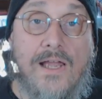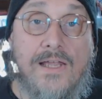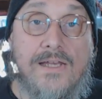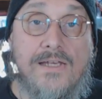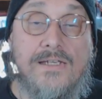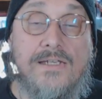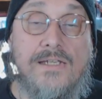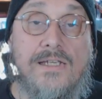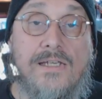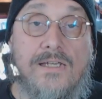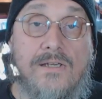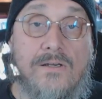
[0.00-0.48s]

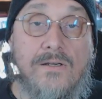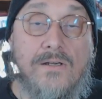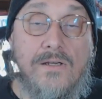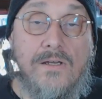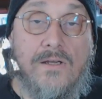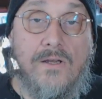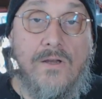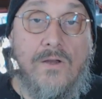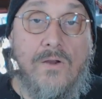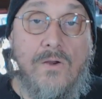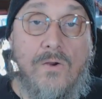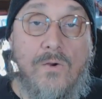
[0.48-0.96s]
idea
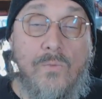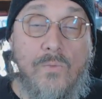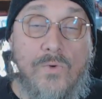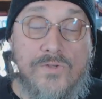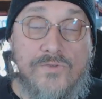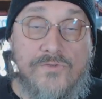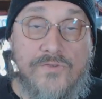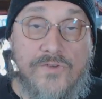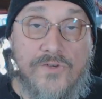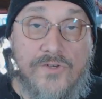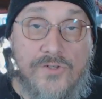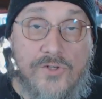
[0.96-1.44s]

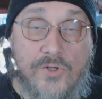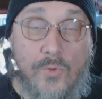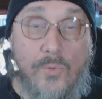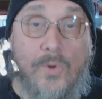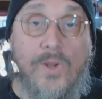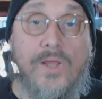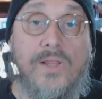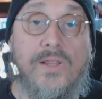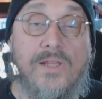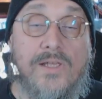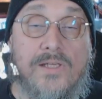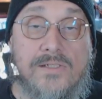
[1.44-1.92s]
was for
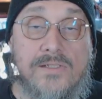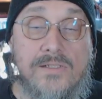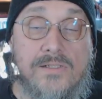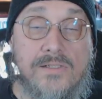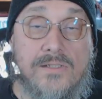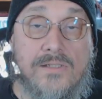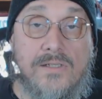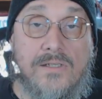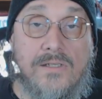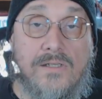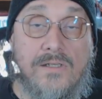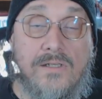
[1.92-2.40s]
doing
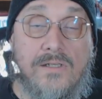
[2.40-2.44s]
this.